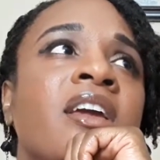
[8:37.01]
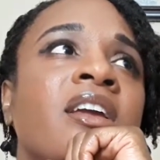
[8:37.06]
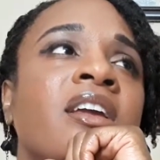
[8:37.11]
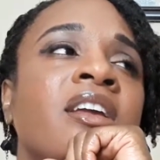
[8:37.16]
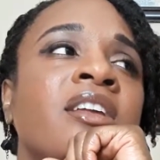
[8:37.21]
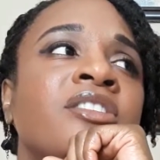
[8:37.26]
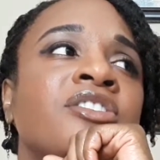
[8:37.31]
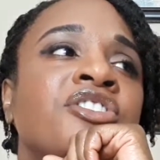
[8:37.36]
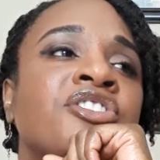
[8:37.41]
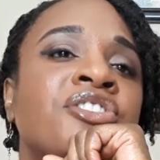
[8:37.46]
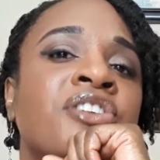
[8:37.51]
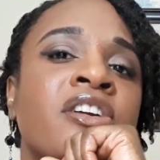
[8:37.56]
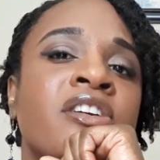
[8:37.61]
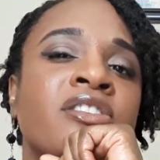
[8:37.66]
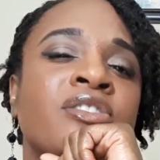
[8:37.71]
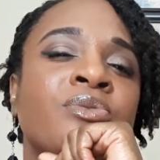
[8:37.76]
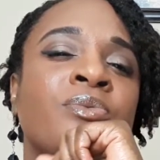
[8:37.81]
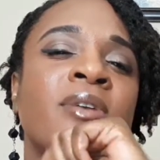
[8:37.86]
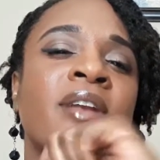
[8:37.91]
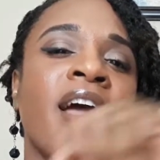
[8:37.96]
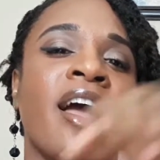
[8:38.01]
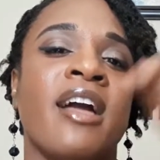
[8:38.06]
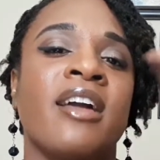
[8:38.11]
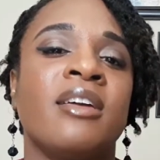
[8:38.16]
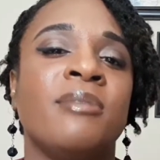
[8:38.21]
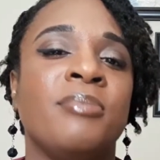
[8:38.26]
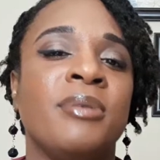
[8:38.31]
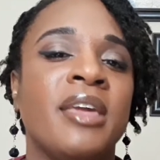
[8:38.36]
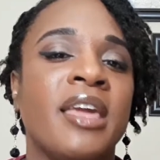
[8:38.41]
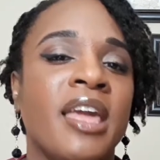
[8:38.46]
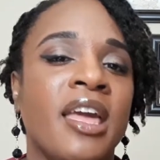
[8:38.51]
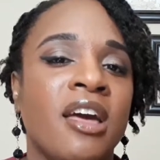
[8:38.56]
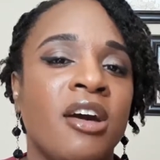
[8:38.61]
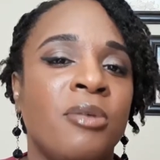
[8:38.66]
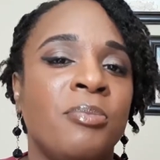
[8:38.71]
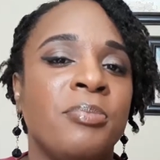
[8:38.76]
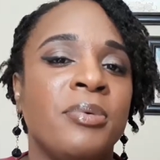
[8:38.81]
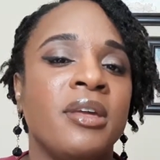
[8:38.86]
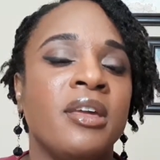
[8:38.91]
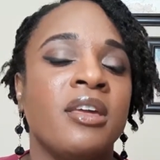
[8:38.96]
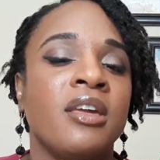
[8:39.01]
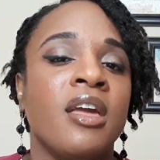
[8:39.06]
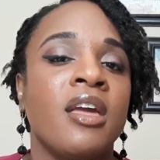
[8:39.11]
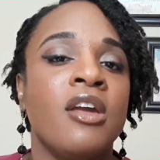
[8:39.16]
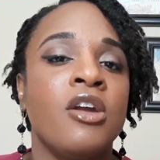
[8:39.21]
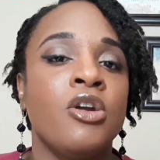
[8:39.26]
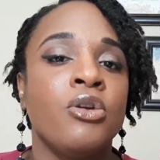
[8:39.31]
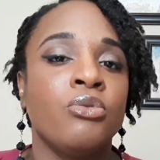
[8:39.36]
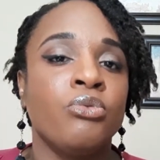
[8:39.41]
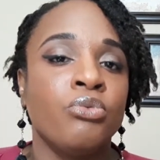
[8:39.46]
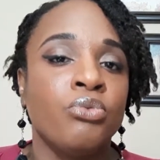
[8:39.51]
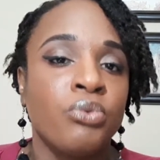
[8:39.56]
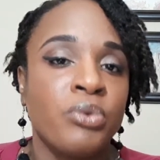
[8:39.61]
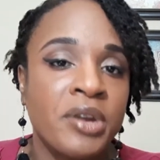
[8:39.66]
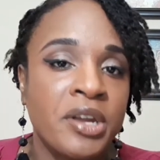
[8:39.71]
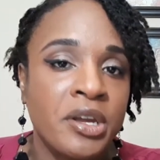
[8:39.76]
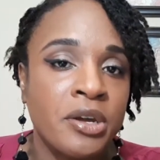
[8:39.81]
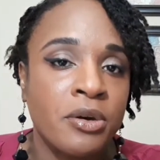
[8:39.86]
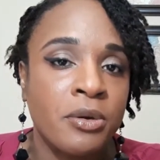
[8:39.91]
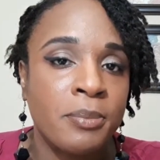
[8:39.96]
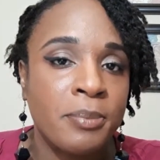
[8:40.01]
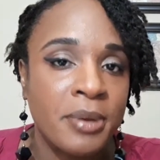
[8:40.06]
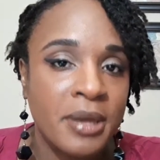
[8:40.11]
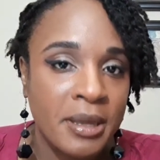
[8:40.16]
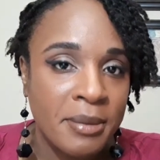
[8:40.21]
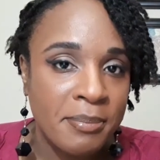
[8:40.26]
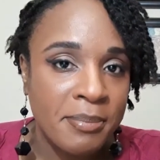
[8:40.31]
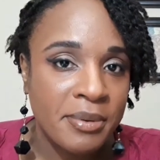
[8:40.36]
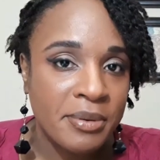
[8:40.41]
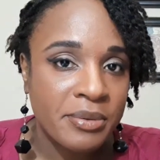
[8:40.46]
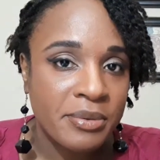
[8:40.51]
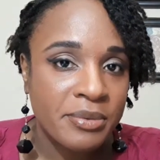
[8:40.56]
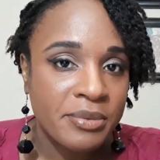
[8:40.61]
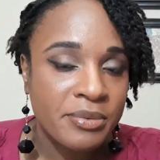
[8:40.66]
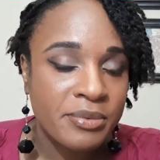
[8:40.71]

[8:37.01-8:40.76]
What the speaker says: in church when I could be helping real people.